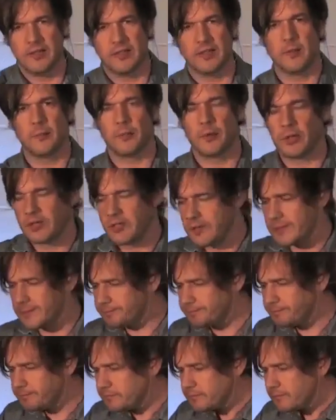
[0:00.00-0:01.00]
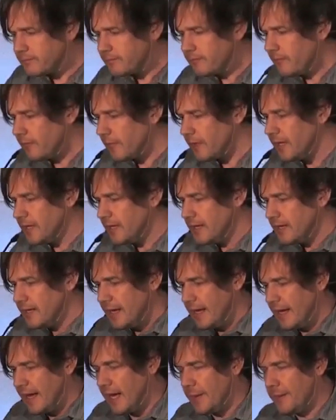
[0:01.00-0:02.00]
in the books.
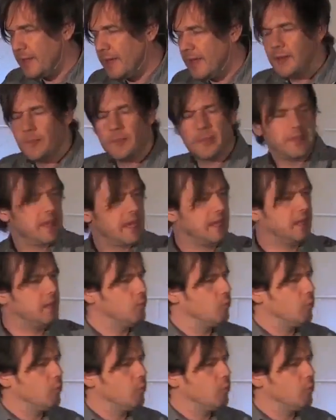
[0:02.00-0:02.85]
But then